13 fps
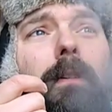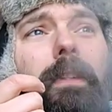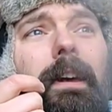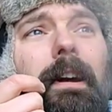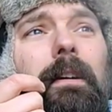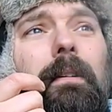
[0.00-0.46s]

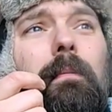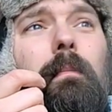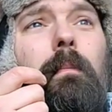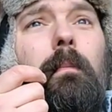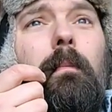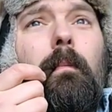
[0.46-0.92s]
thing.
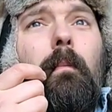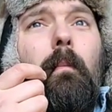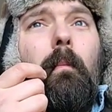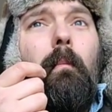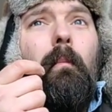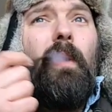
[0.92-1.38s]

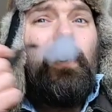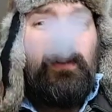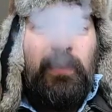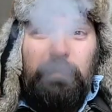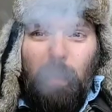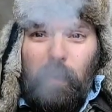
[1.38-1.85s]

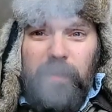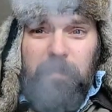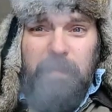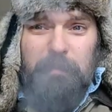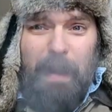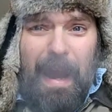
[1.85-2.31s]
Spoke some
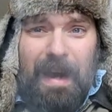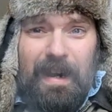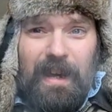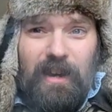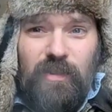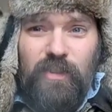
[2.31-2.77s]

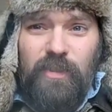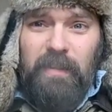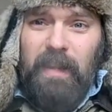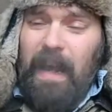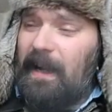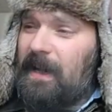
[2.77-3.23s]
Spanish.
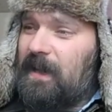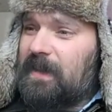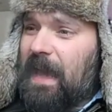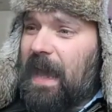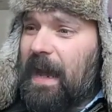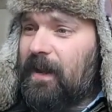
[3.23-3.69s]
Got to get
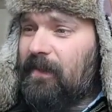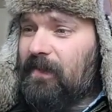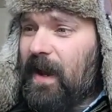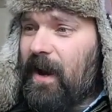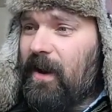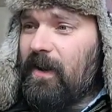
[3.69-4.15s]
that in
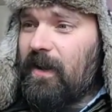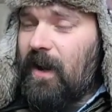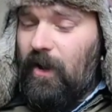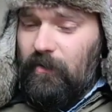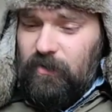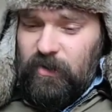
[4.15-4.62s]
there. You
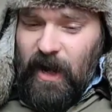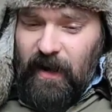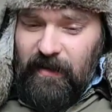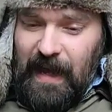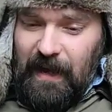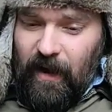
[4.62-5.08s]
know,
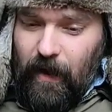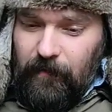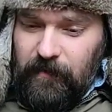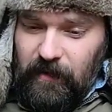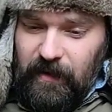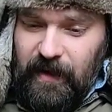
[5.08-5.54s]
check that
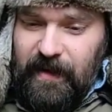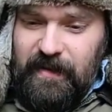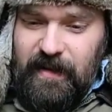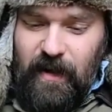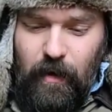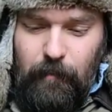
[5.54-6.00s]
off the list.
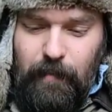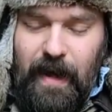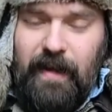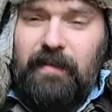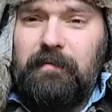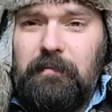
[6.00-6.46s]
You know,
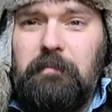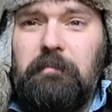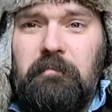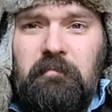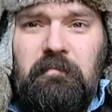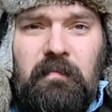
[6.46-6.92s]
Biden
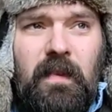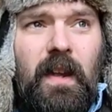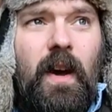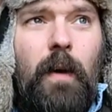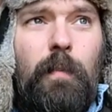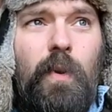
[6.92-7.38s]

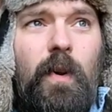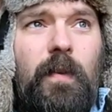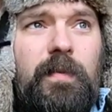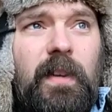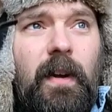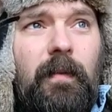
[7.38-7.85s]

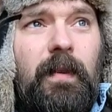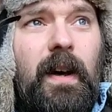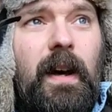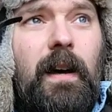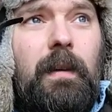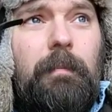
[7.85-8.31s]
approves of
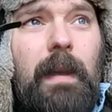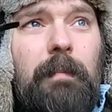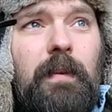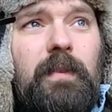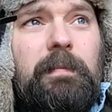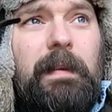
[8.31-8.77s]
uh,
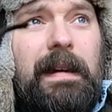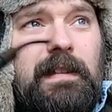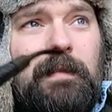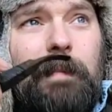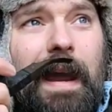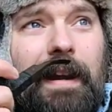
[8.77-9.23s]
people speaking
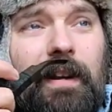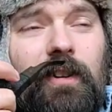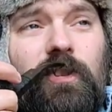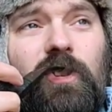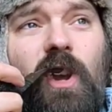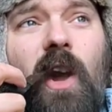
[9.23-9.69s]

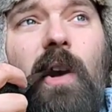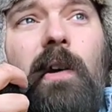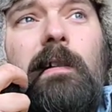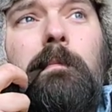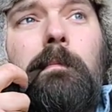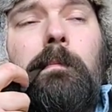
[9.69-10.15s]
Spanish.
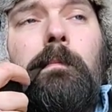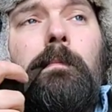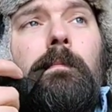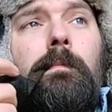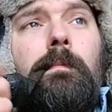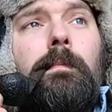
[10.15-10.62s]

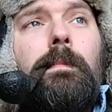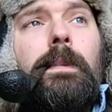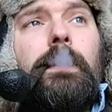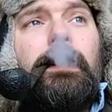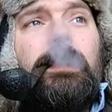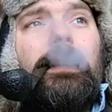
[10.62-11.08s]

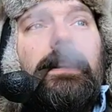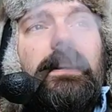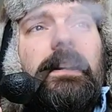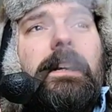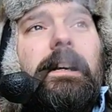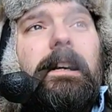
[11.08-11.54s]

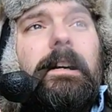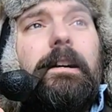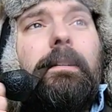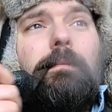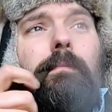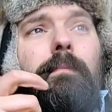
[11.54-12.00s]
And uh,